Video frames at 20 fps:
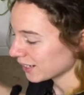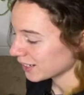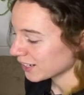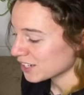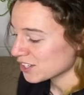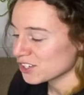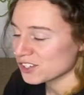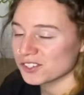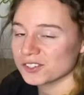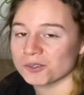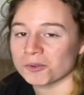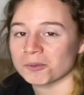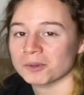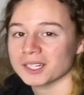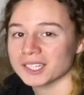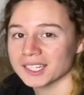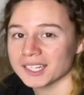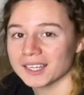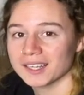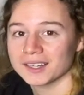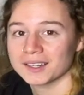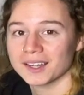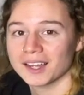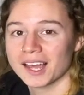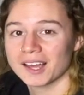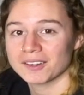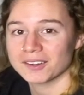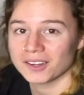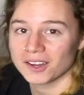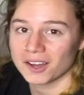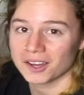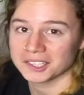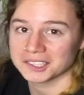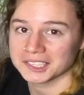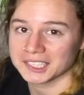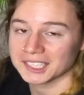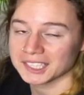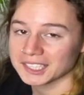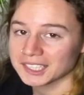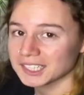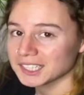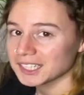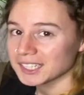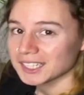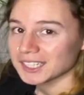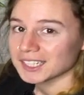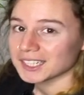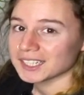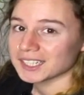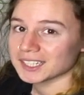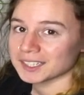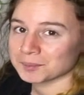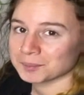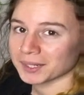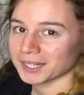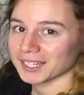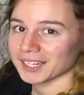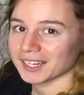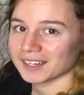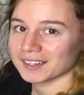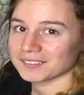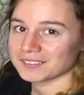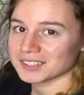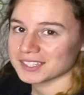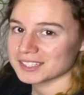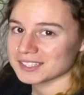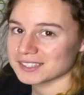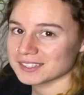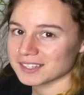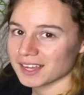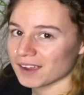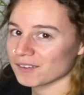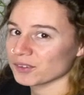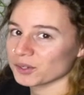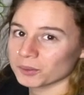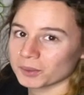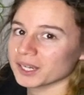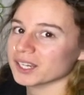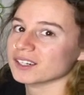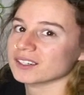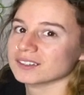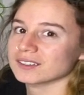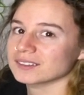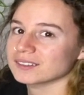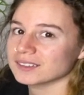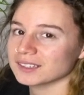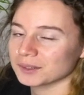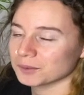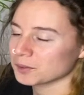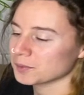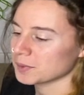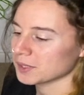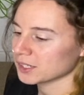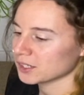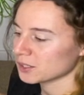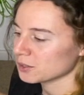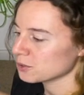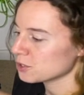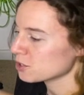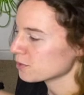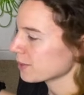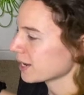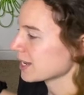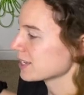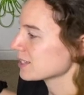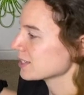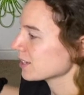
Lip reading: I just don't want to get alcohol ink on my canvas everywhere. It would be a huge mess.